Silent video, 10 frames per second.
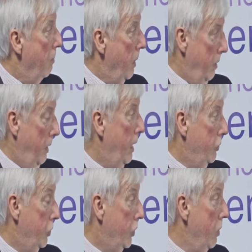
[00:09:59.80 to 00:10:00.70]
but
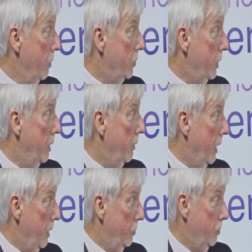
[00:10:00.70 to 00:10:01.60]
has security
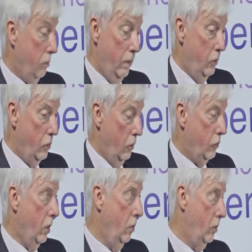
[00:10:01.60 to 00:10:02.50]
that it's
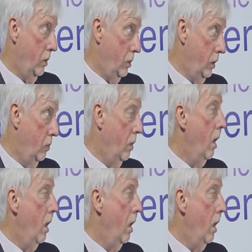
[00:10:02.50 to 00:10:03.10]
not sold until